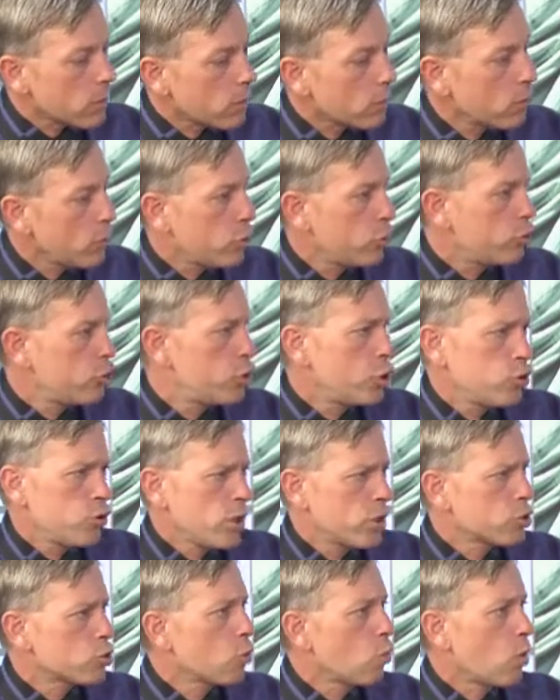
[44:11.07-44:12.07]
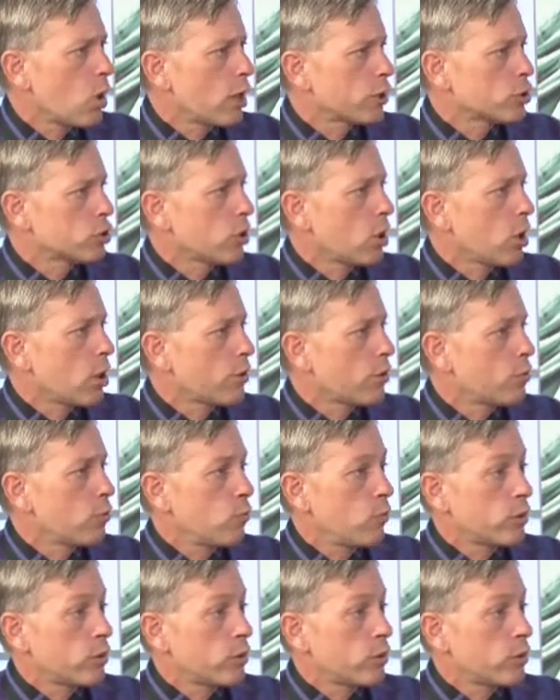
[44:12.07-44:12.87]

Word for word: the Judicial Watch lawsuit,